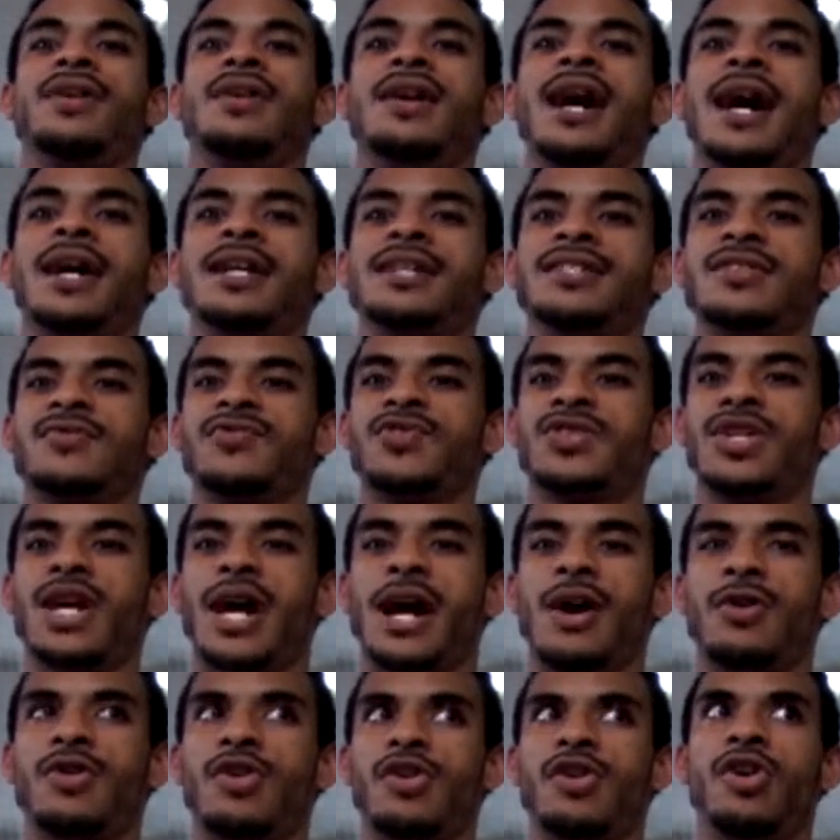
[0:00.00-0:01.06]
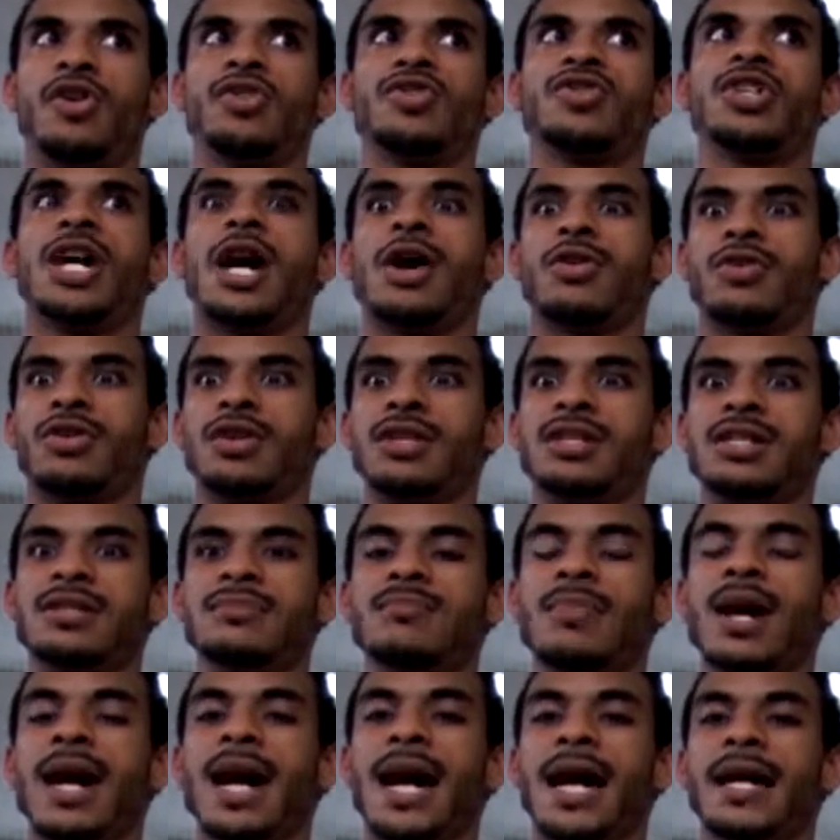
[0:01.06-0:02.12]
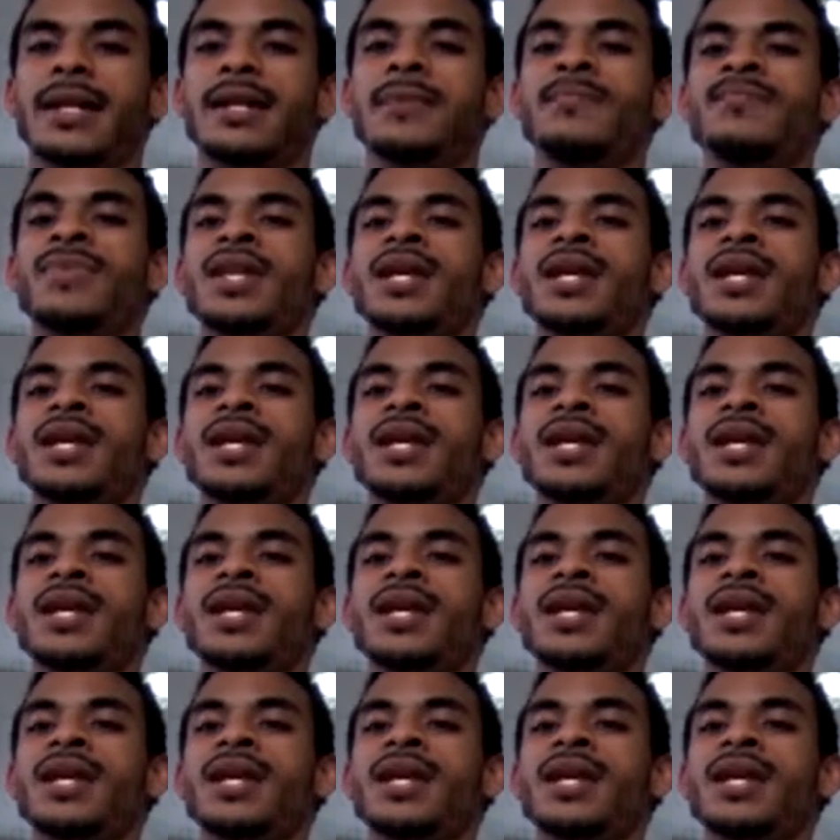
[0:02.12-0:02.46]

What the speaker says: goddess of chakra. All chakra is mine."